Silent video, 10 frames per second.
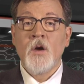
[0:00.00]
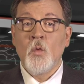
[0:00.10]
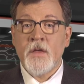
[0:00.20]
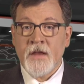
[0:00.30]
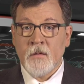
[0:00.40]

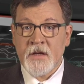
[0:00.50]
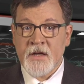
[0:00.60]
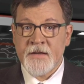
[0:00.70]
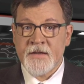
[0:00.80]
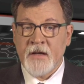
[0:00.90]
without the
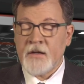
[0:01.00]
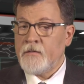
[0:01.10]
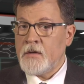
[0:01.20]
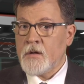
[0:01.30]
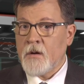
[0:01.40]
consent
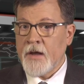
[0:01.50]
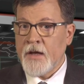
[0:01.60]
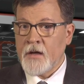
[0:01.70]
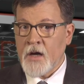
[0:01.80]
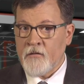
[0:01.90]
of the
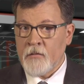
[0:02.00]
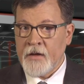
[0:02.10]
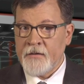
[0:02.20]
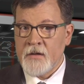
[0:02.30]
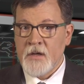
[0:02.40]
Ukrainian government.